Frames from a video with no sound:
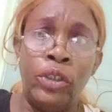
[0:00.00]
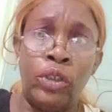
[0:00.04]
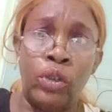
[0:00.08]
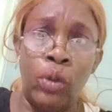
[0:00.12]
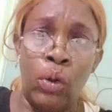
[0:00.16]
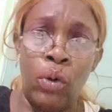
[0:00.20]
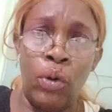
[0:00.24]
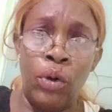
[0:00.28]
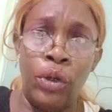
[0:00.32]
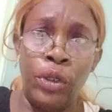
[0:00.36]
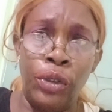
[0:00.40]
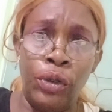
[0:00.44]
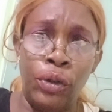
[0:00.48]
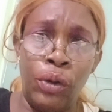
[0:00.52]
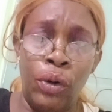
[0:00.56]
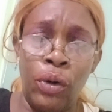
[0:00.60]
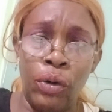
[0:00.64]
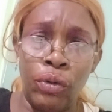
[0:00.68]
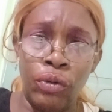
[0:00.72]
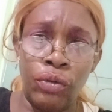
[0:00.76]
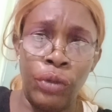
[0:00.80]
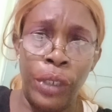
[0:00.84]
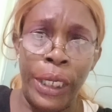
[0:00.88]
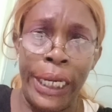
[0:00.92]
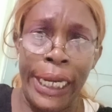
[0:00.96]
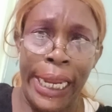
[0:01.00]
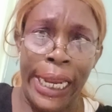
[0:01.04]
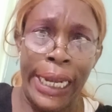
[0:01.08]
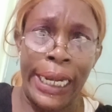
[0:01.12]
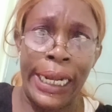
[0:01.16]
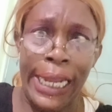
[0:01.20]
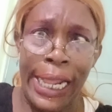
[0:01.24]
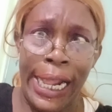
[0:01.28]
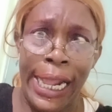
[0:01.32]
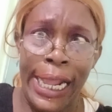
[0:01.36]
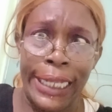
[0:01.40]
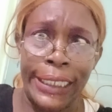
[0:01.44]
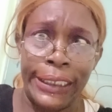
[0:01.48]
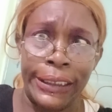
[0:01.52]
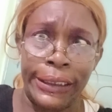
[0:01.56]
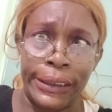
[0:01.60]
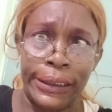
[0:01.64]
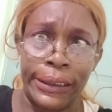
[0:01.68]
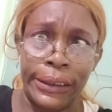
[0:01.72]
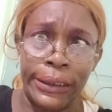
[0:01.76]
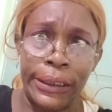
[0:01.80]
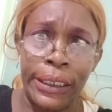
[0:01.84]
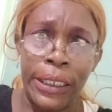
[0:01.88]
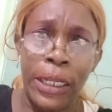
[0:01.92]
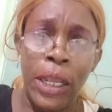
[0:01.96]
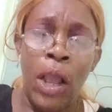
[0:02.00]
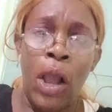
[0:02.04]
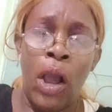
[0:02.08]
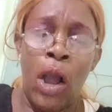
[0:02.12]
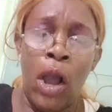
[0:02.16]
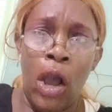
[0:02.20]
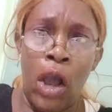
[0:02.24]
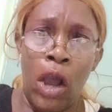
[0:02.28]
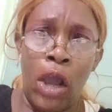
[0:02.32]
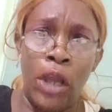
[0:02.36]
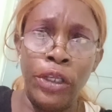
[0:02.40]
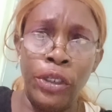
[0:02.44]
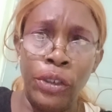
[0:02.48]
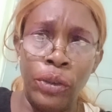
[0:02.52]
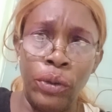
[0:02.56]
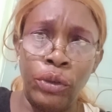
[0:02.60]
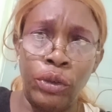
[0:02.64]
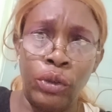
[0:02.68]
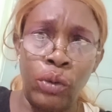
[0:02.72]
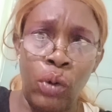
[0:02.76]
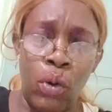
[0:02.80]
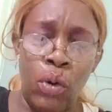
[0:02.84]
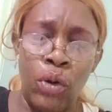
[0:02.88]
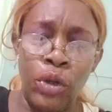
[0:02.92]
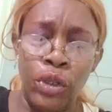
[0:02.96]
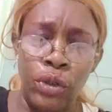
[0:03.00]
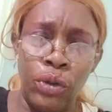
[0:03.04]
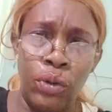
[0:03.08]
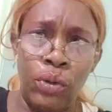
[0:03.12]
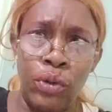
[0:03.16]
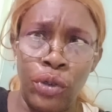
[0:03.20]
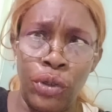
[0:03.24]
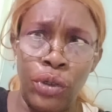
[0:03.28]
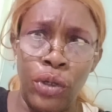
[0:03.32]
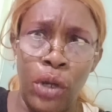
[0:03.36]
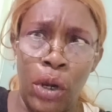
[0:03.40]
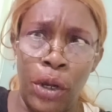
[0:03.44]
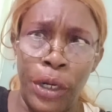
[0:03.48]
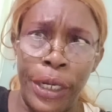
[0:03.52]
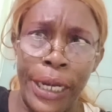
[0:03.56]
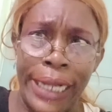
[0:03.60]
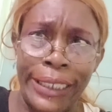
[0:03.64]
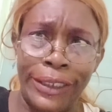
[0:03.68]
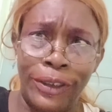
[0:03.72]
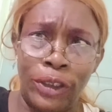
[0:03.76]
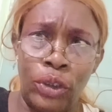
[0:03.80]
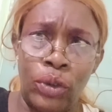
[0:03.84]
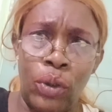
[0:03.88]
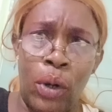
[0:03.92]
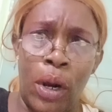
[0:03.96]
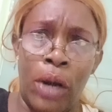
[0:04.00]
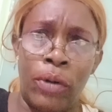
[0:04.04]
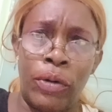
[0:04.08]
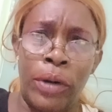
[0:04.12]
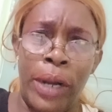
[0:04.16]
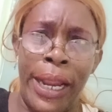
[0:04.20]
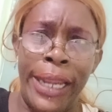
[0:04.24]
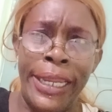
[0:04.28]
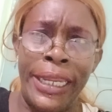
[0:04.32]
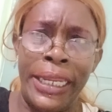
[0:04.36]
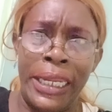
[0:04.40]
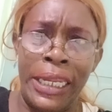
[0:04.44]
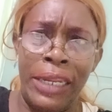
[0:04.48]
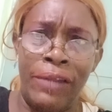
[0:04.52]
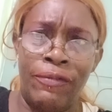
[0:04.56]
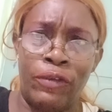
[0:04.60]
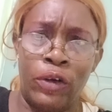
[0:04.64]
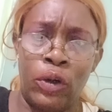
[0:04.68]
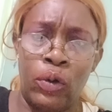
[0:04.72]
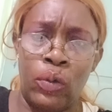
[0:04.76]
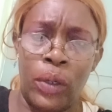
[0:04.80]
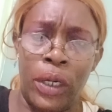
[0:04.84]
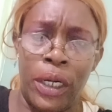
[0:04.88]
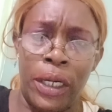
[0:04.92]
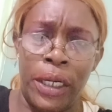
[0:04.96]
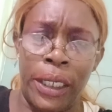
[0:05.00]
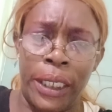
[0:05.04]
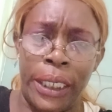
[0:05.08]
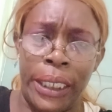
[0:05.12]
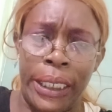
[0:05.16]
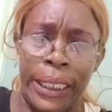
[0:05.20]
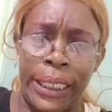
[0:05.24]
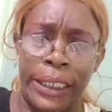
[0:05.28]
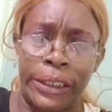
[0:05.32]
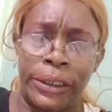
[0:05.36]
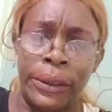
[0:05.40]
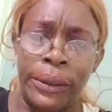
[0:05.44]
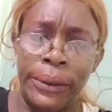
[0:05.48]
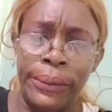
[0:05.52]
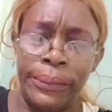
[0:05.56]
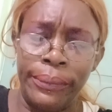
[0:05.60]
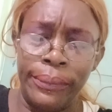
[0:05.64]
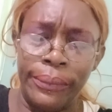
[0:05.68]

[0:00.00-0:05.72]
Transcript: do you realize how you know that you are an evil worker?